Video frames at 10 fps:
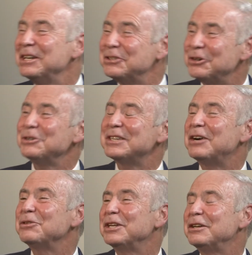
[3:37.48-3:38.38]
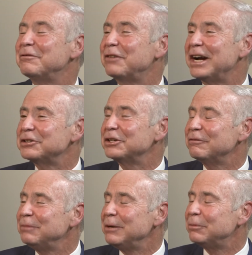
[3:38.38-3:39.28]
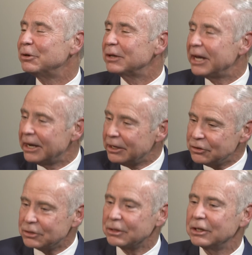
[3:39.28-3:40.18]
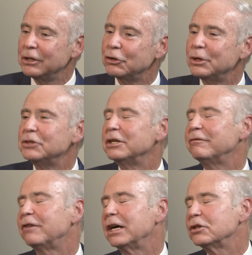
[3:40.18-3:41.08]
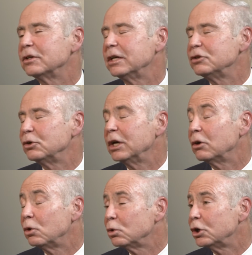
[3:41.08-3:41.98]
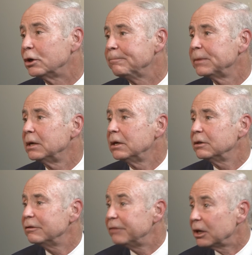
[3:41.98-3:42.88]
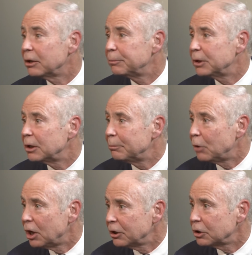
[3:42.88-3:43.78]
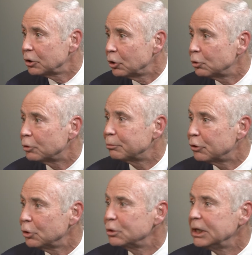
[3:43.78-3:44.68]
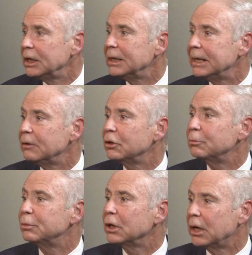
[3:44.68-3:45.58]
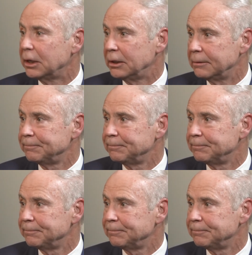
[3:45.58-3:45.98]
it turns out that a fraction of people, as increasing fraction as you get older, develop a monoclonal protein in the blood.